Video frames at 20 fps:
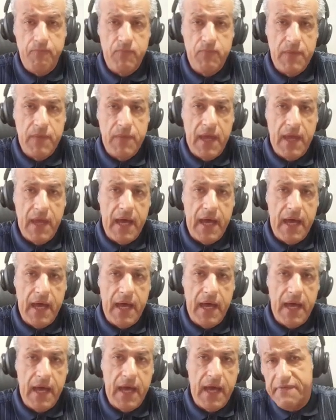they have
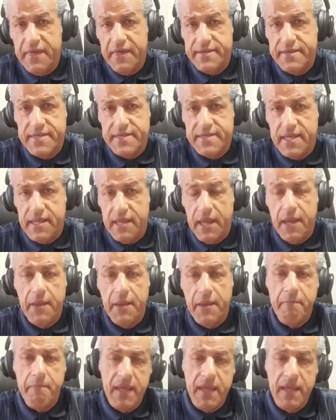tested
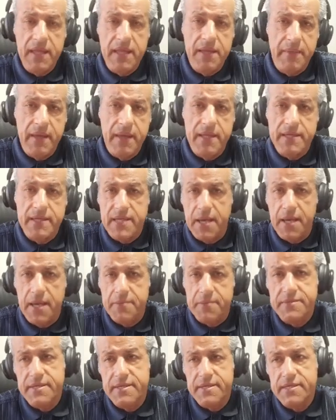many
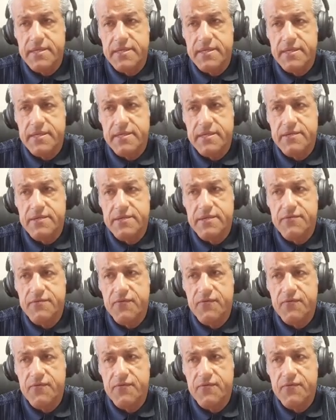substances for it,